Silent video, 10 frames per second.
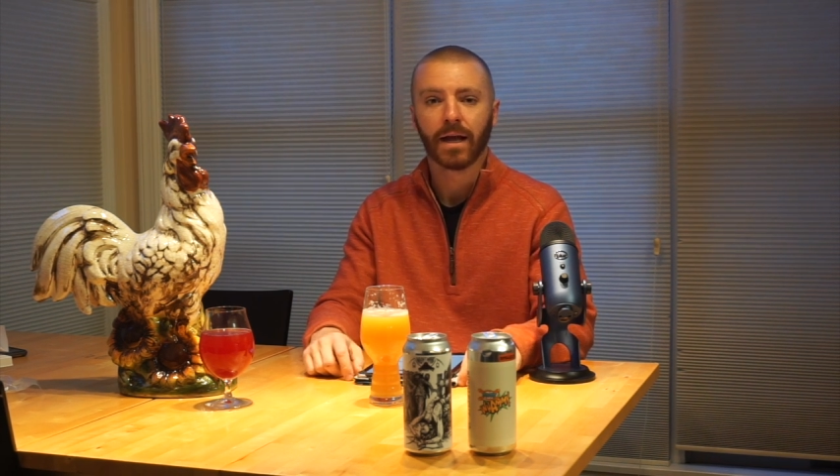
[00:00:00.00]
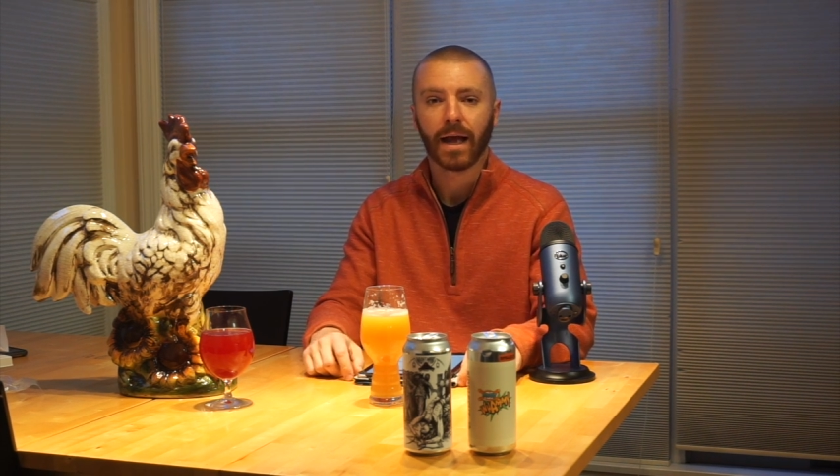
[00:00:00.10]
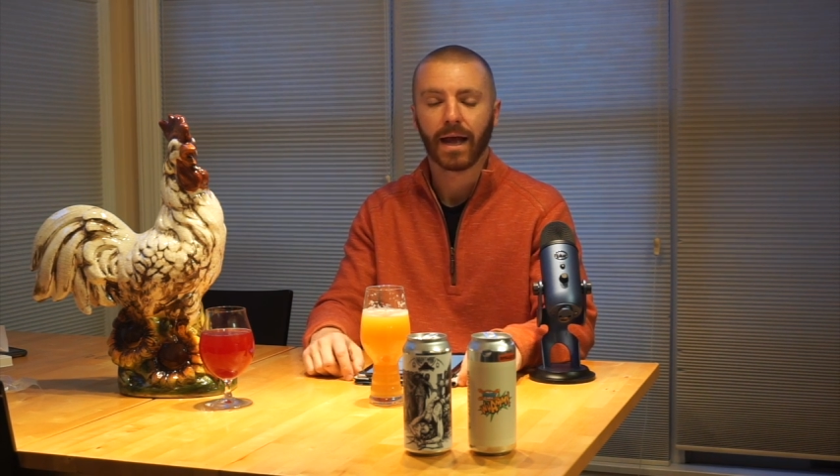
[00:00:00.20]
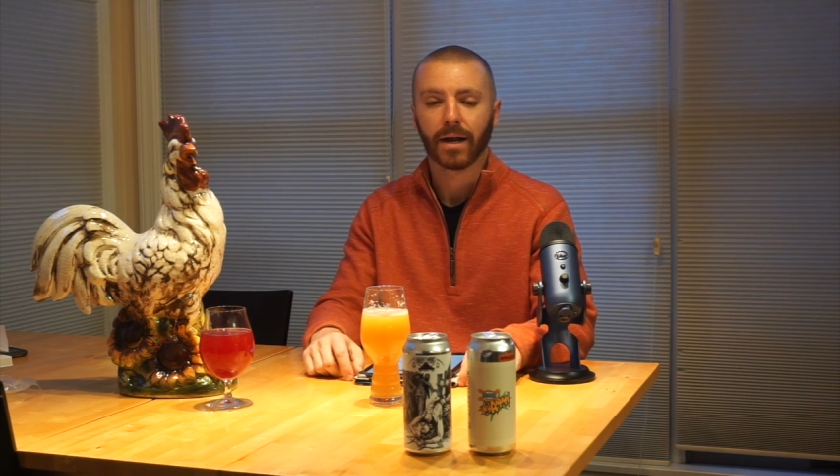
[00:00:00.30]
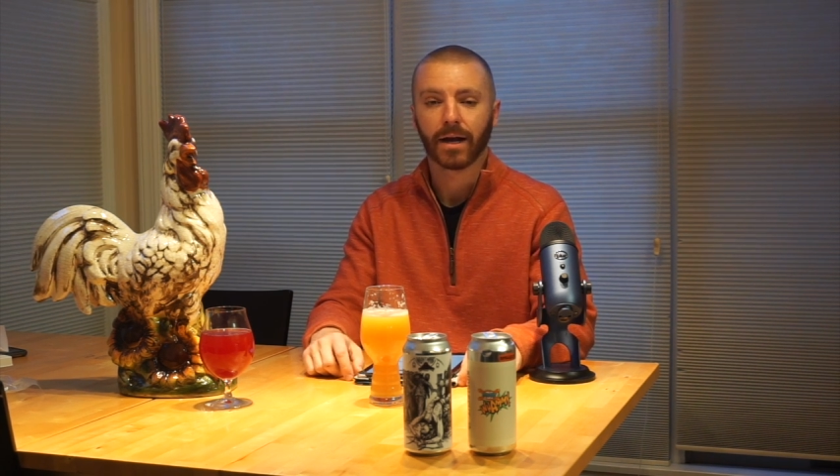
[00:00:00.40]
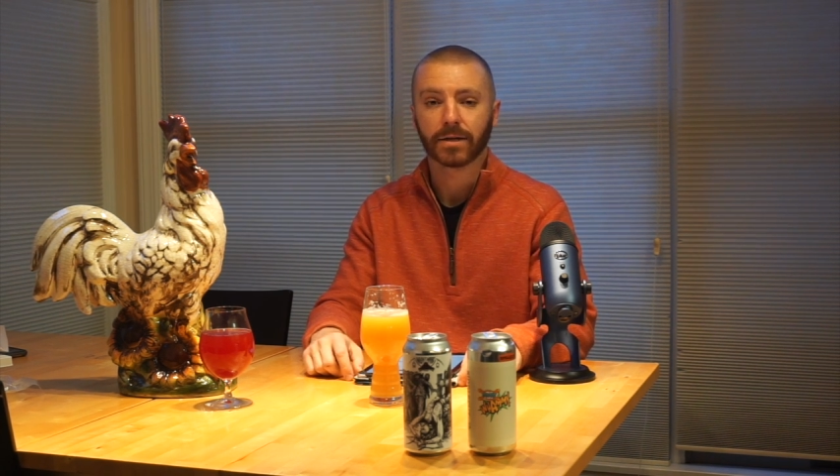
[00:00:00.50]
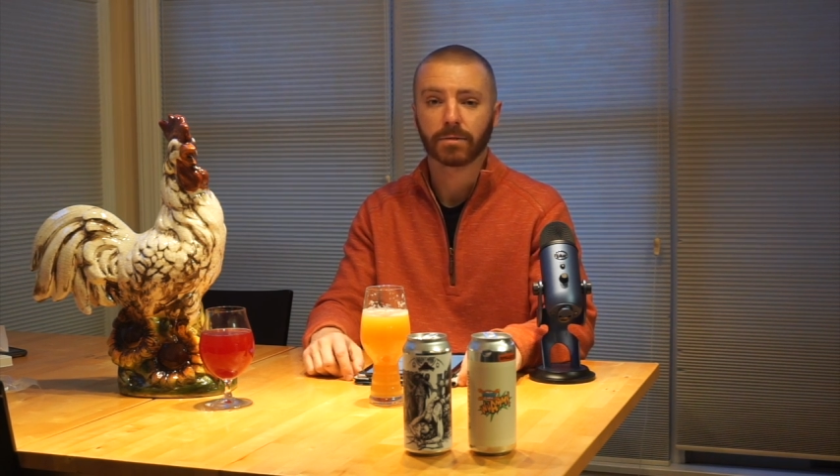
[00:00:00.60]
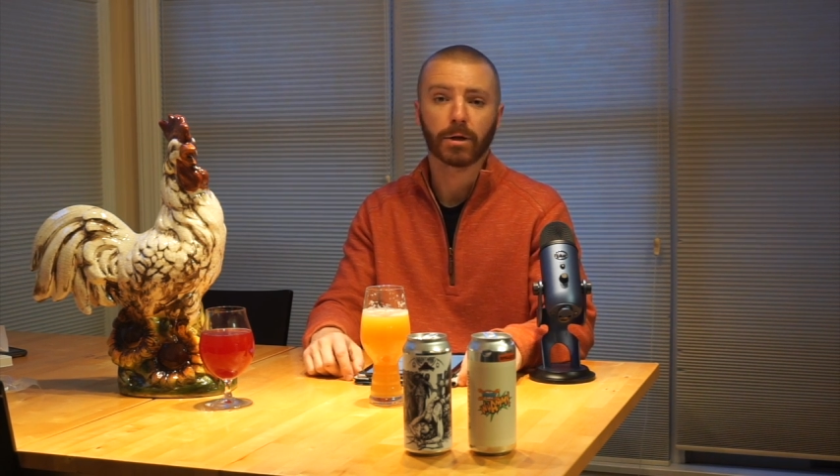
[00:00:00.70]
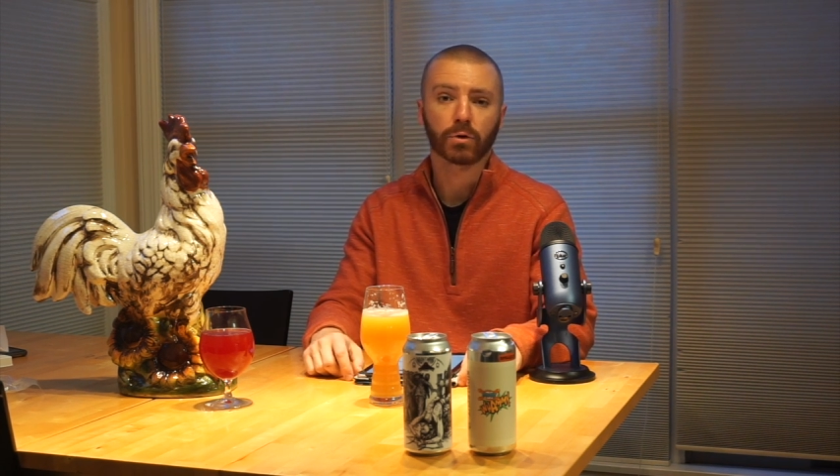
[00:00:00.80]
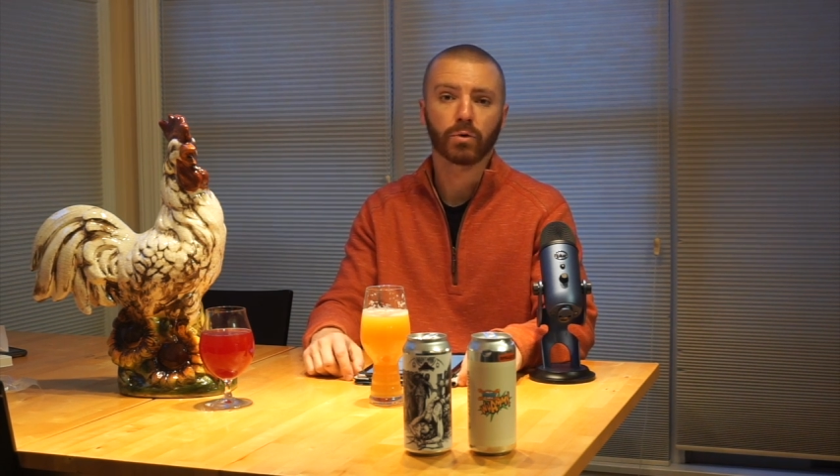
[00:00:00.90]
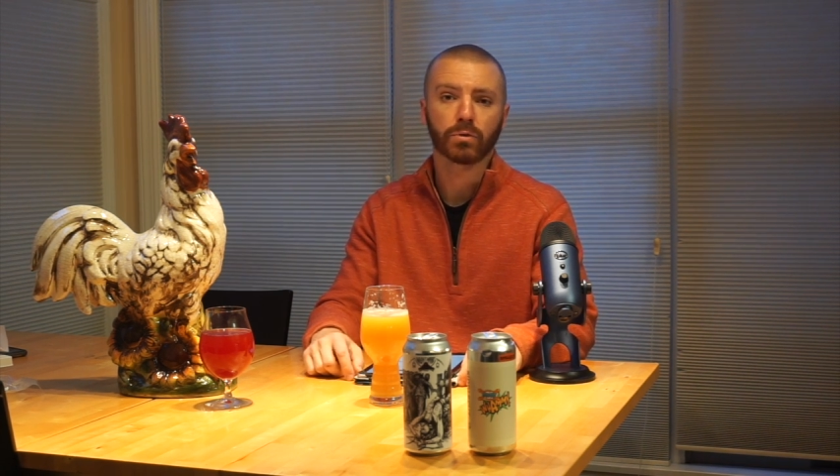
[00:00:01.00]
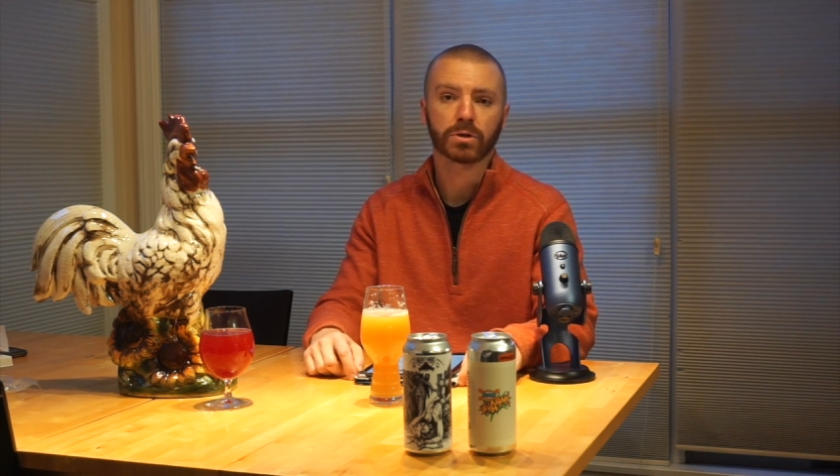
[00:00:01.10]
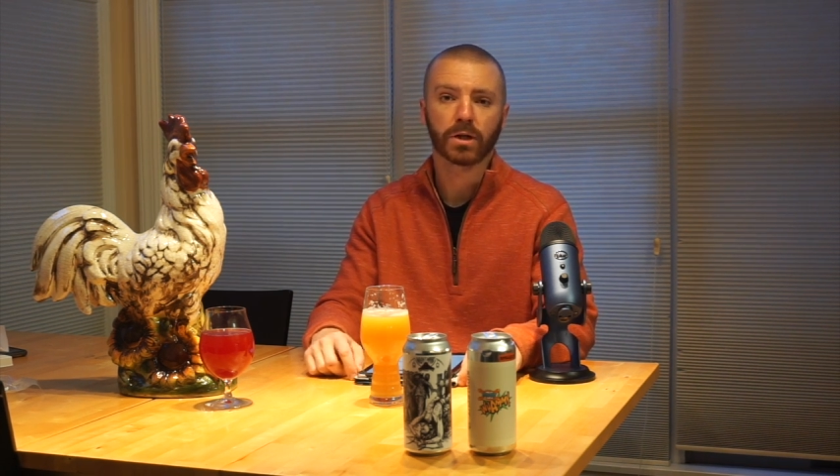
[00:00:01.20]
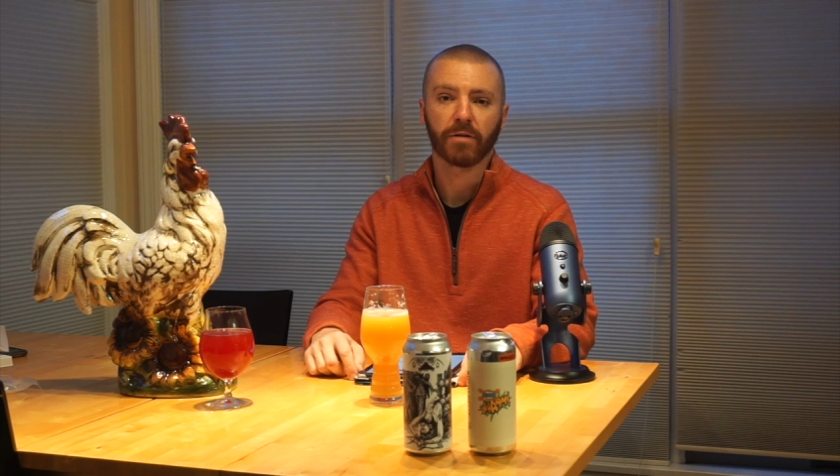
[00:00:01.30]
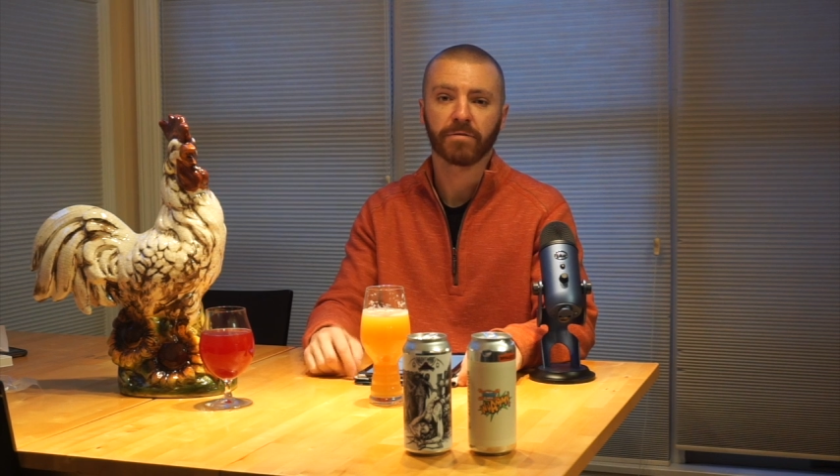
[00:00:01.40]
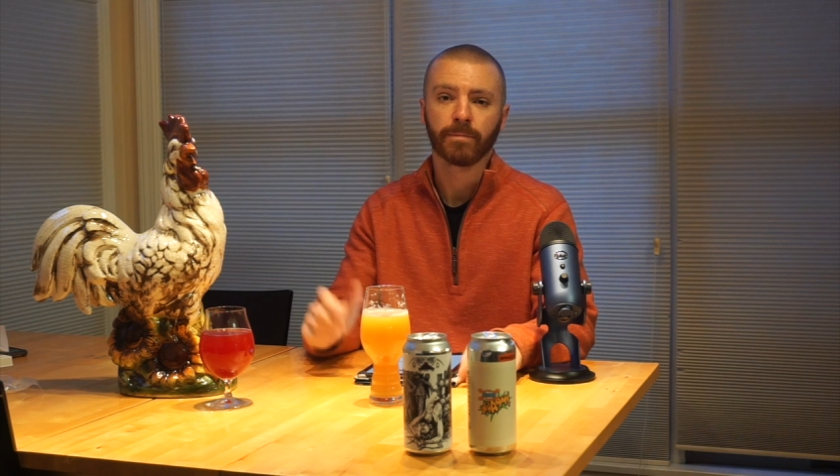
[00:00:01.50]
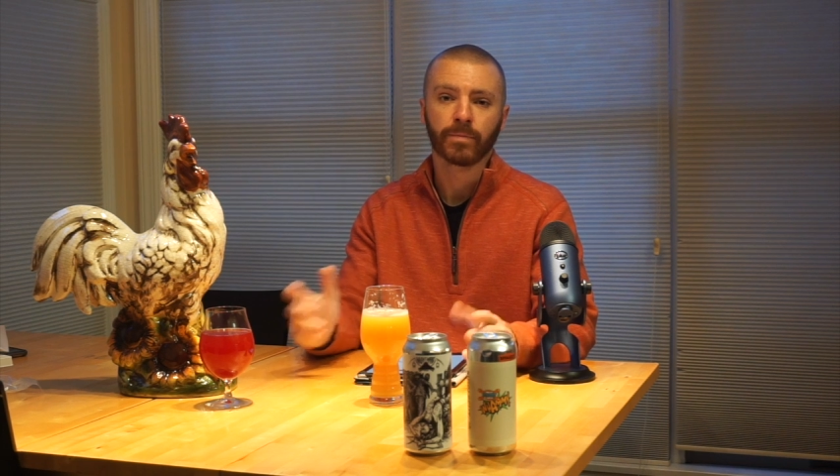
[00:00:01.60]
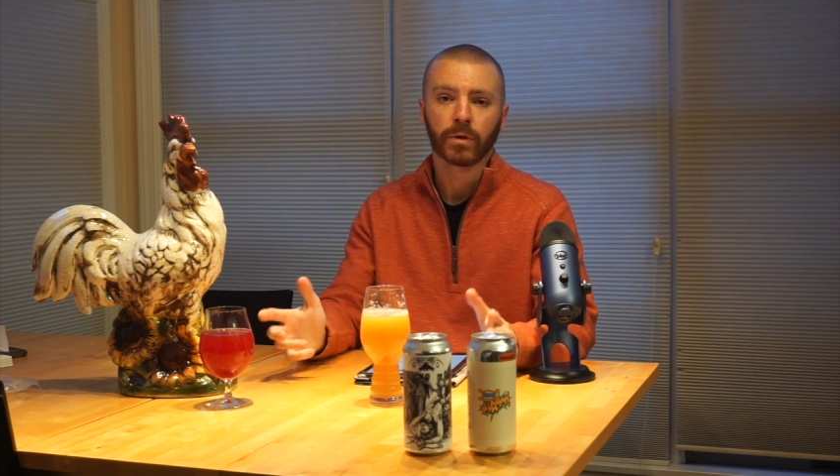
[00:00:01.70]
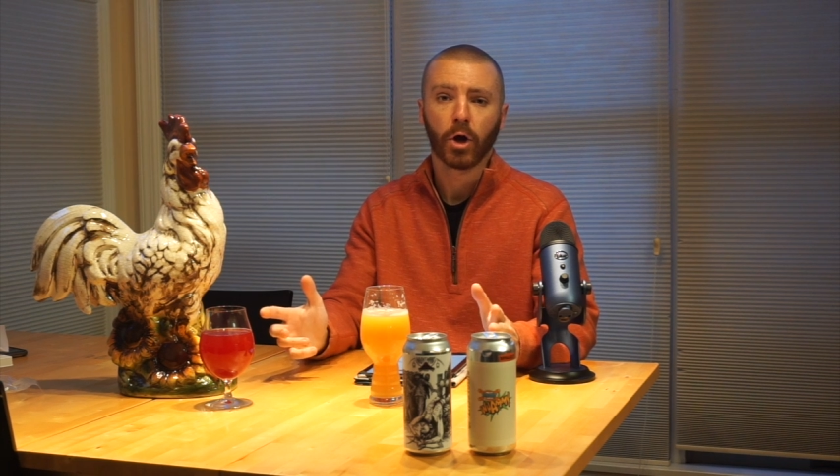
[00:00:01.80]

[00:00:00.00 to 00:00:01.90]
and some other cool stuff.